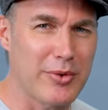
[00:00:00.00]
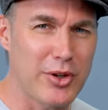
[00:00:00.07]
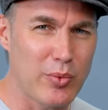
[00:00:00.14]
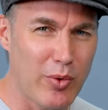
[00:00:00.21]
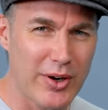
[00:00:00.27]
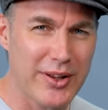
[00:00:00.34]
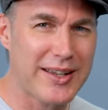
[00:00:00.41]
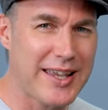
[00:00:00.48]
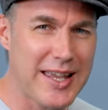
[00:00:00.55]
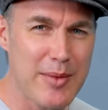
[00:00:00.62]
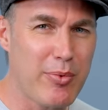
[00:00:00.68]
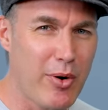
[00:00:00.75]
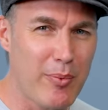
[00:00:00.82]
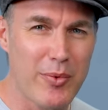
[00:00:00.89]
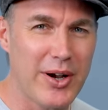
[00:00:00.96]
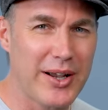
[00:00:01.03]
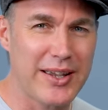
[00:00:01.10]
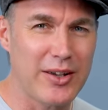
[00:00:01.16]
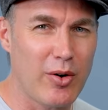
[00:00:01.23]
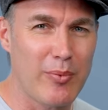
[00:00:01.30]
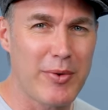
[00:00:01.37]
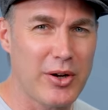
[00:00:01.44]
You want to keep on
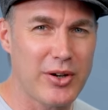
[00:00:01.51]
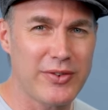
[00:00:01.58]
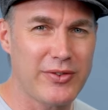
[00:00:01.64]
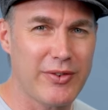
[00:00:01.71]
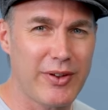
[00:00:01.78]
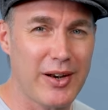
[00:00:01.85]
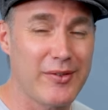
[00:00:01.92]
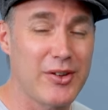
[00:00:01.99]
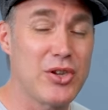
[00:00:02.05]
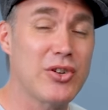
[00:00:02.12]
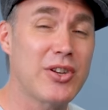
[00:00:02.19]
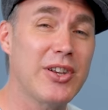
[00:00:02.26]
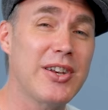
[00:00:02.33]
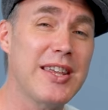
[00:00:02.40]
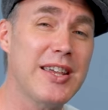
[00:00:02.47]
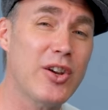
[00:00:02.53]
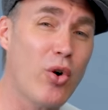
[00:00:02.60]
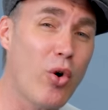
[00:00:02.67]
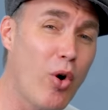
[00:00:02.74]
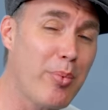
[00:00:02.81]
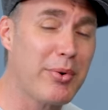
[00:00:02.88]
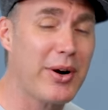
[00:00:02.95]
working on motive development. You can
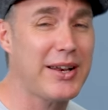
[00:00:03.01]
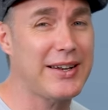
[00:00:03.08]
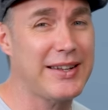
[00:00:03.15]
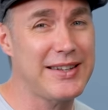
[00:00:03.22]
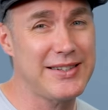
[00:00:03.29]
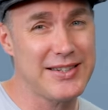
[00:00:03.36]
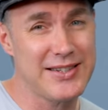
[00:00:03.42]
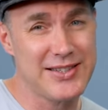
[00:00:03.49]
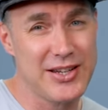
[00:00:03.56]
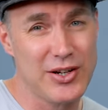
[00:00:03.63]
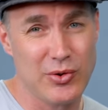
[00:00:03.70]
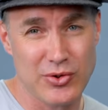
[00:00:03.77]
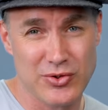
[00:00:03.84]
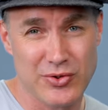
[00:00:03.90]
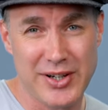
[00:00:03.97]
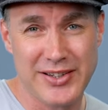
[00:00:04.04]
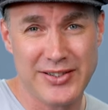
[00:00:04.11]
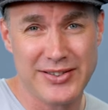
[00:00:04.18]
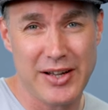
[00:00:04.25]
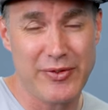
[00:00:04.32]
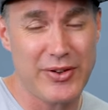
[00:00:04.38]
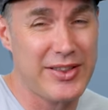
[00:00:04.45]
incorporate it into your single string
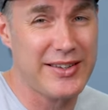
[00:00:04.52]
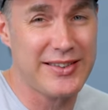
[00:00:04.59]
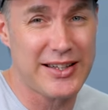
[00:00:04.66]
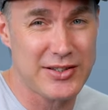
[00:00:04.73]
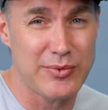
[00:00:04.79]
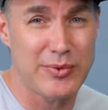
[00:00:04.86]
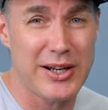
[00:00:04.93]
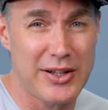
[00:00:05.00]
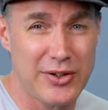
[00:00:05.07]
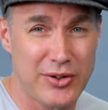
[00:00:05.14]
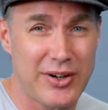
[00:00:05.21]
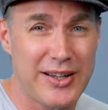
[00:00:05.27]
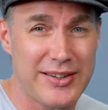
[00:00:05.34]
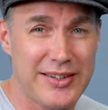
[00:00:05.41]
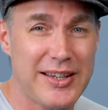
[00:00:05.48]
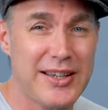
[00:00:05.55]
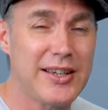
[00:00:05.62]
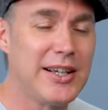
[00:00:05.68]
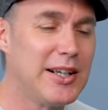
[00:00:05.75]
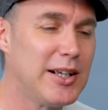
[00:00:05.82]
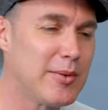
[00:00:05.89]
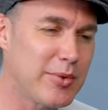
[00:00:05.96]
stuff. I think that's a really good idea.
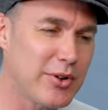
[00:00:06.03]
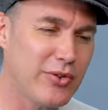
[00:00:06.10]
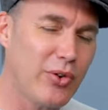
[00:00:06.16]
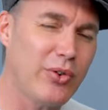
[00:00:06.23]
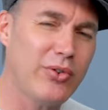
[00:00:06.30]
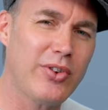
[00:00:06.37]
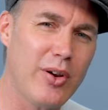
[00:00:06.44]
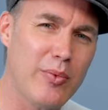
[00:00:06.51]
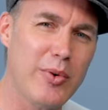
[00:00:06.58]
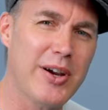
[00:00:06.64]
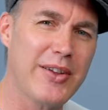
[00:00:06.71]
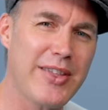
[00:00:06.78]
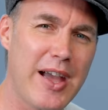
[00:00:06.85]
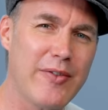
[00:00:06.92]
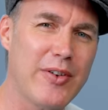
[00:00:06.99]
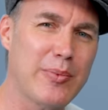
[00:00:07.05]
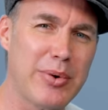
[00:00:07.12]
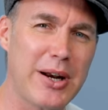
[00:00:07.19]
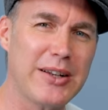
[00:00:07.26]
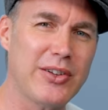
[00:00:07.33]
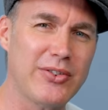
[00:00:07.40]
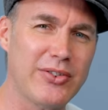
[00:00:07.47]
But it's also worth having
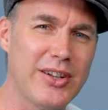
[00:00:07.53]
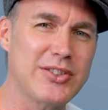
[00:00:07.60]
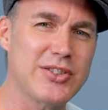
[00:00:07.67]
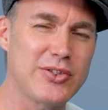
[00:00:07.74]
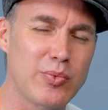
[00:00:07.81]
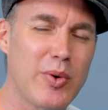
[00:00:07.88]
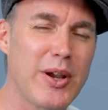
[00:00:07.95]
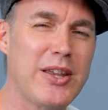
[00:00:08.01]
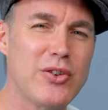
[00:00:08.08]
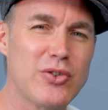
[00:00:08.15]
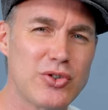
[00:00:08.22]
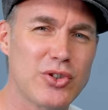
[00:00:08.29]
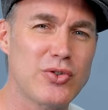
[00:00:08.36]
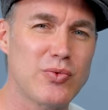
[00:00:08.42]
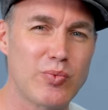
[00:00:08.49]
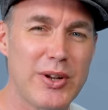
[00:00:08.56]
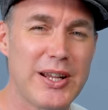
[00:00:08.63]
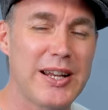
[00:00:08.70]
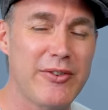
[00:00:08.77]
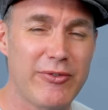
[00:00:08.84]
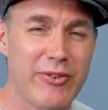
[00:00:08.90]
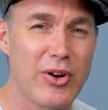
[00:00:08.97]
practice sessions where you just
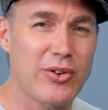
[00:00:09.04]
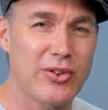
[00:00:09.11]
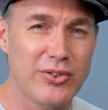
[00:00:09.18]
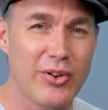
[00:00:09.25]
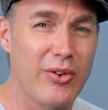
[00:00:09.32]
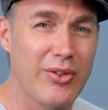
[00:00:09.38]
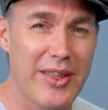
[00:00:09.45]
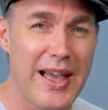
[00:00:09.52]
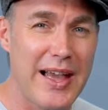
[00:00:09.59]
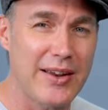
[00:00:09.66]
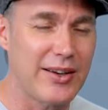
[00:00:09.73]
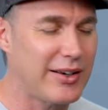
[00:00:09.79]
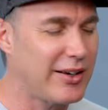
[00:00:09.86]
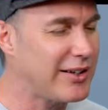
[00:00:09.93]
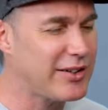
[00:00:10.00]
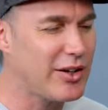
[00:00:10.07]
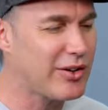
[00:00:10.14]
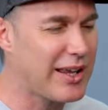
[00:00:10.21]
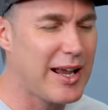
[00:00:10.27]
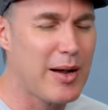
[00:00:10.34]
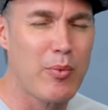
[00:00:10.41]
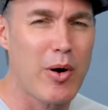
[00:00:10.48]
really focus on that. And I don't
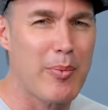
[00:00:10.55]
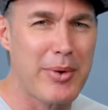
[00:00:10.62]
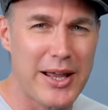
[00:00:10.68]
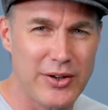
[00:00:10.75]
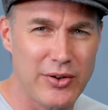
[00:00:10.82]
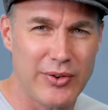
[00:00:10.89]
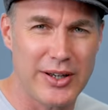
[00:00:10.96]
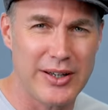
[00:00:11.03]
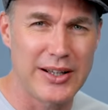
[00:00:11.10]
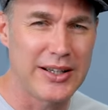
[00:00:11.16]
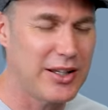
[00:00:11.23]
care what pattern you're in.